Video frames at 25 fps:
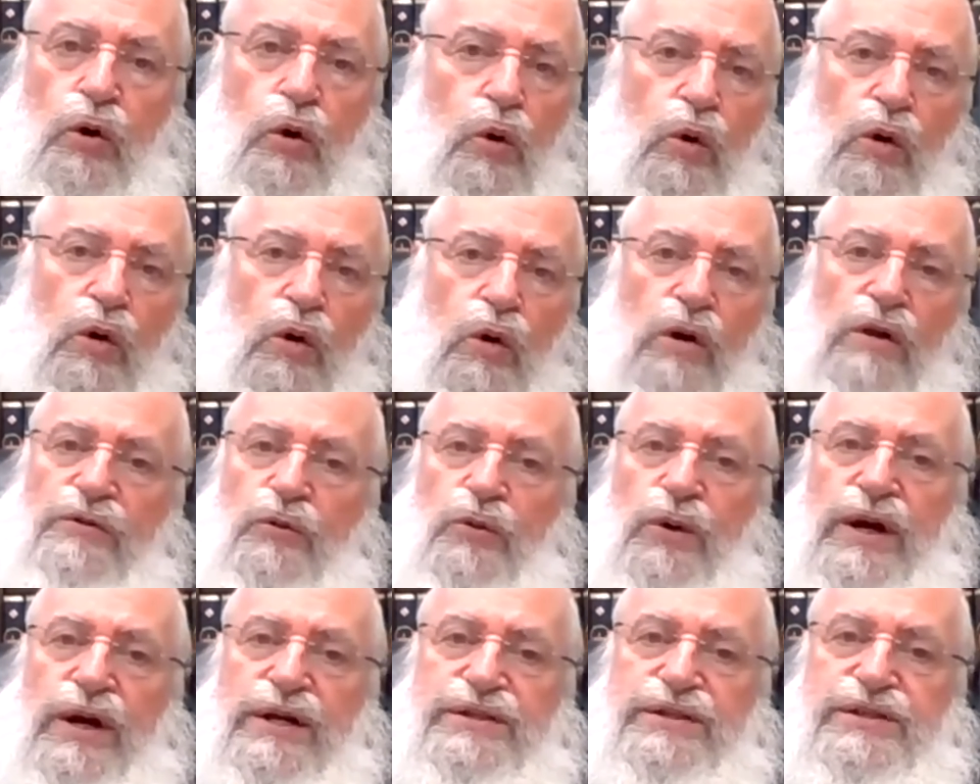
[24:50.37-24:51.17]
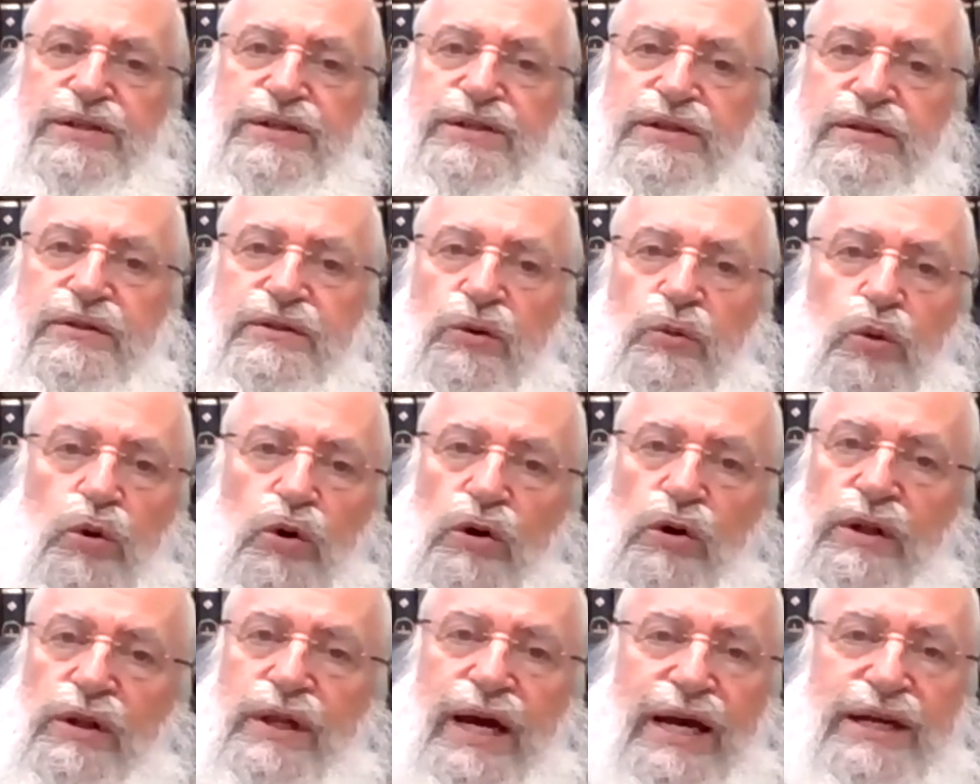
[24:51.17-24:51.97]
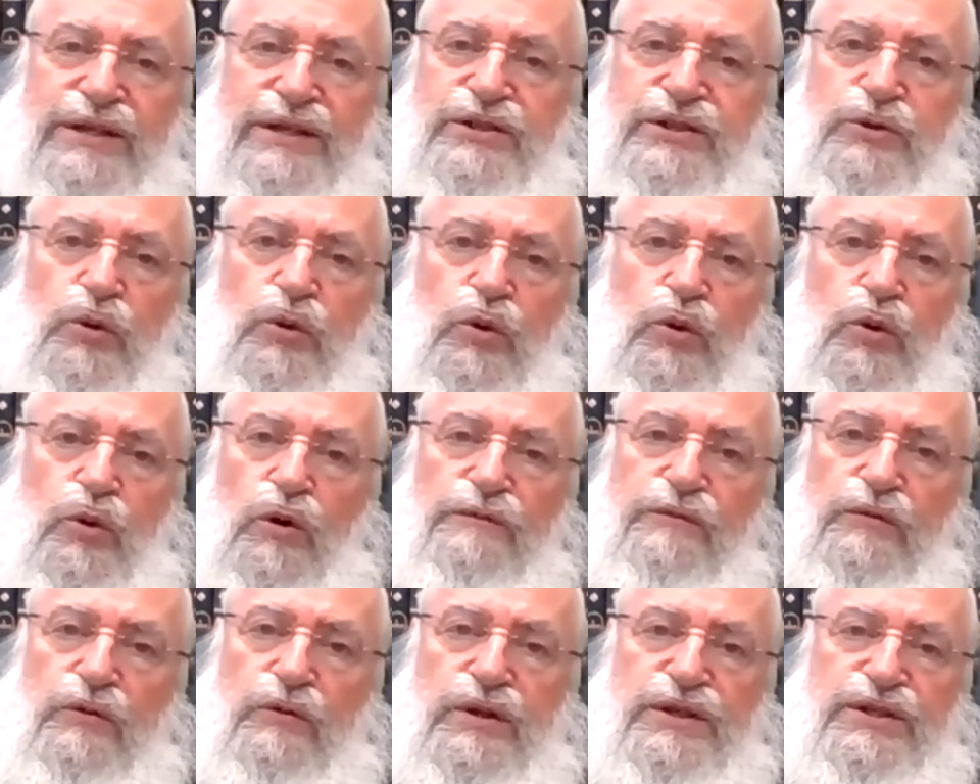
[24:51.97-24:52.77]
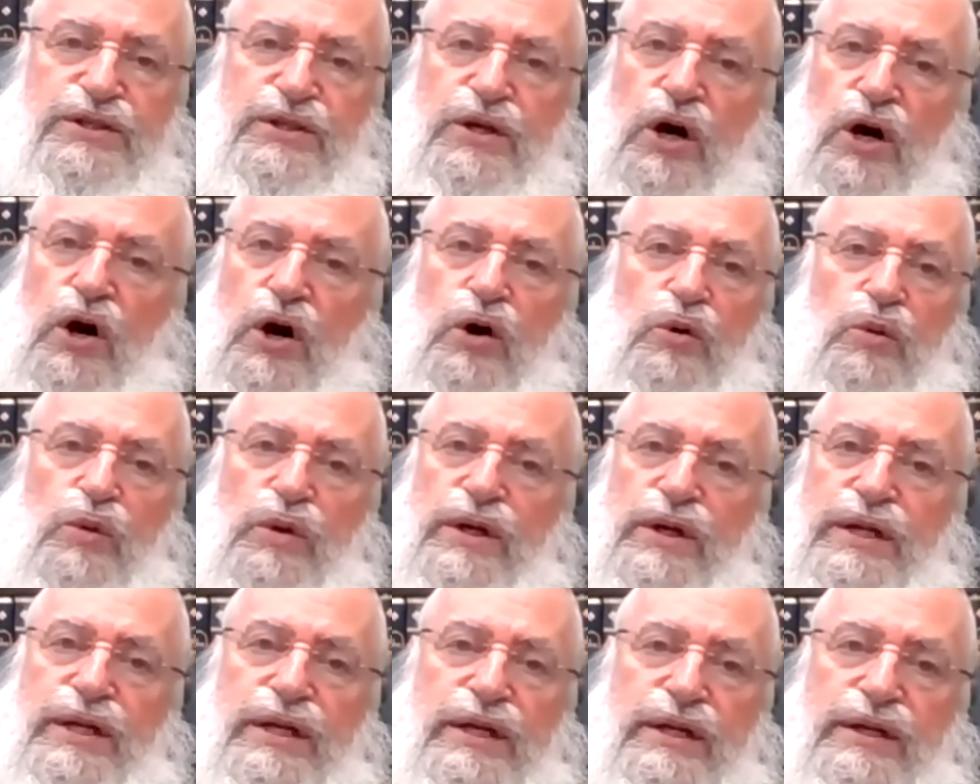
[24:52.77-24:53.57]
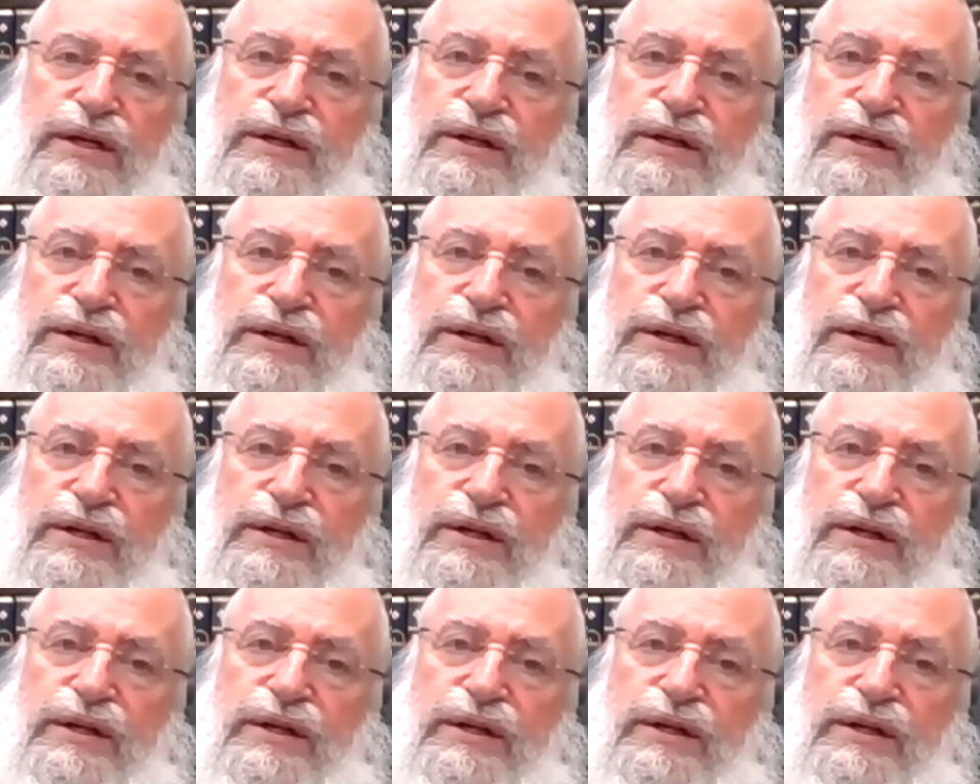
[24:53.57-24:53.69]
All the rest the world has to offer is only